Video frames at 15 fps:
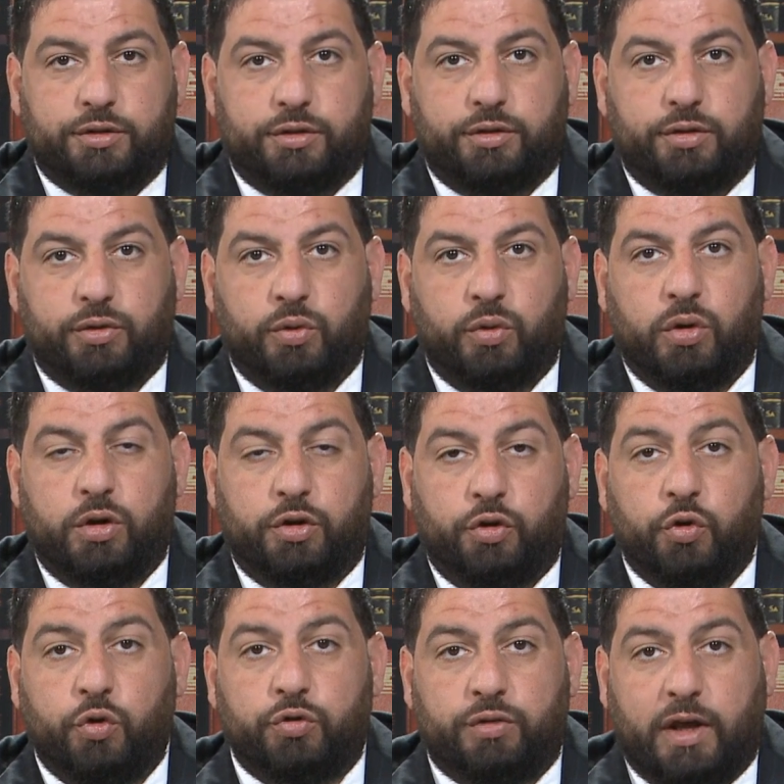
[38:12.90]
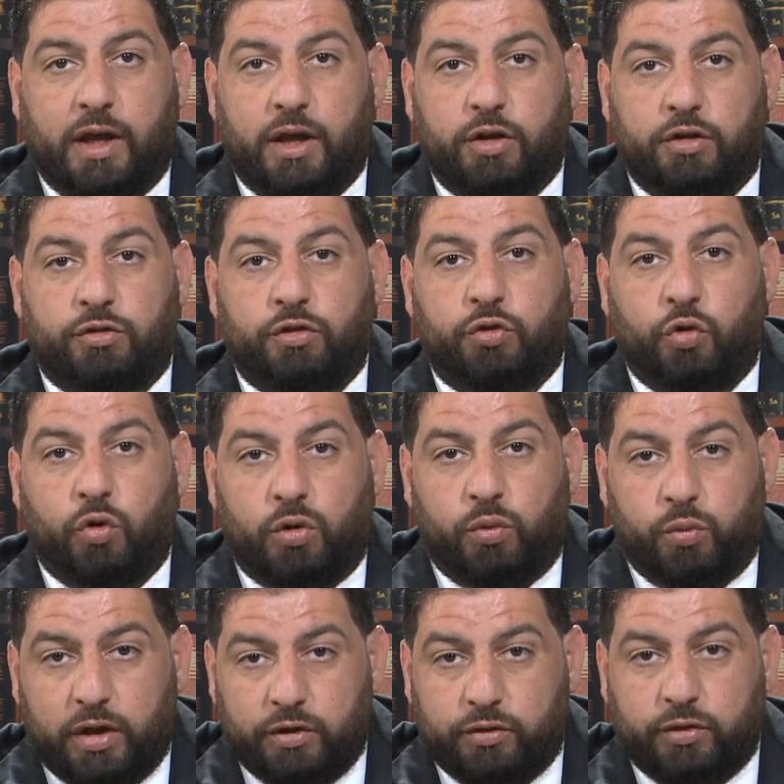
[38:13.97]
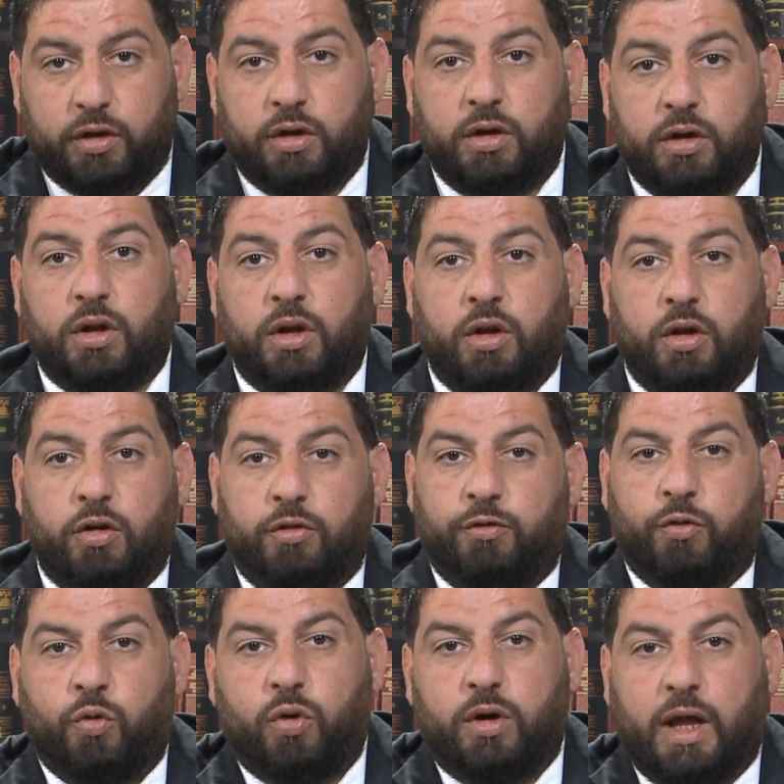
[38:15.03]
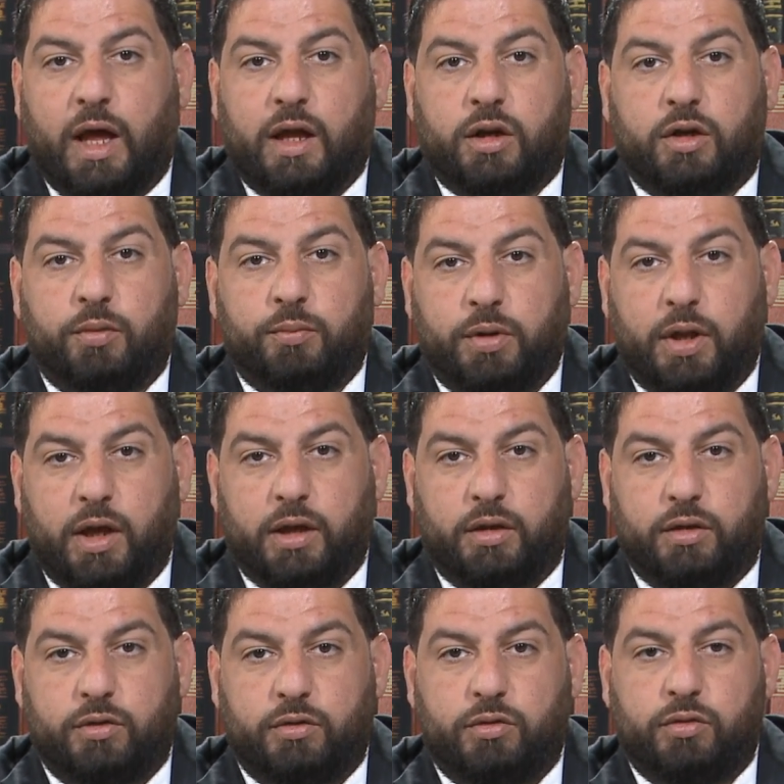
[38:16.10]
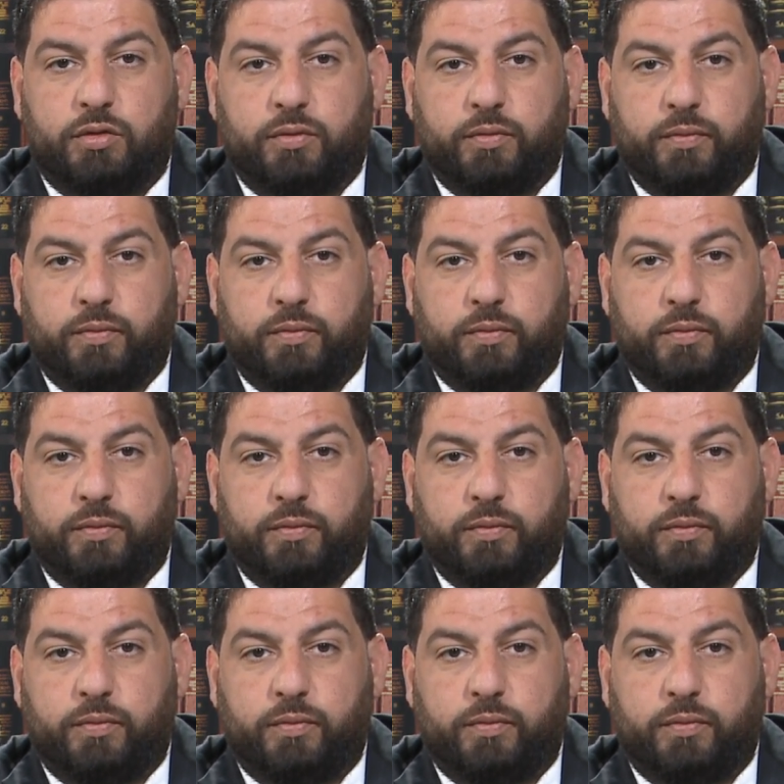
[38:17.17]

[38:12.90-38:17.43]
to use as your reason for non-compliance.